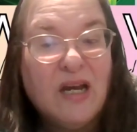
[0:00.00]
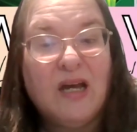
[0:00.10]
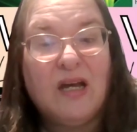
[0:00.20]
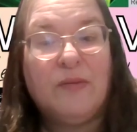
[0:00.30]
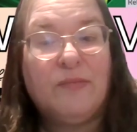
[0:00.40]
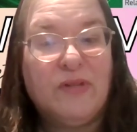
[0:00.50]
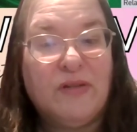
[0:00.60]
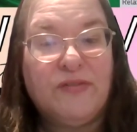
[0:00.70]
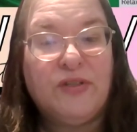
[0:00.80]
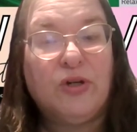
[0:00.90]

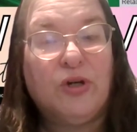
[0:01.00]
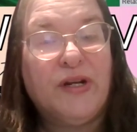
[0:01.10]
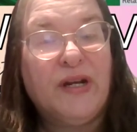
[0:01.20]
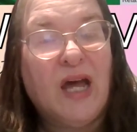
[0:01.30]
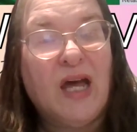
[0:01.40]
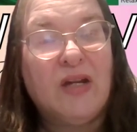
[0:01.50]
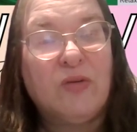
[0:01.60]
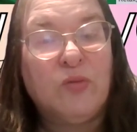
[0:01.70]
If you're not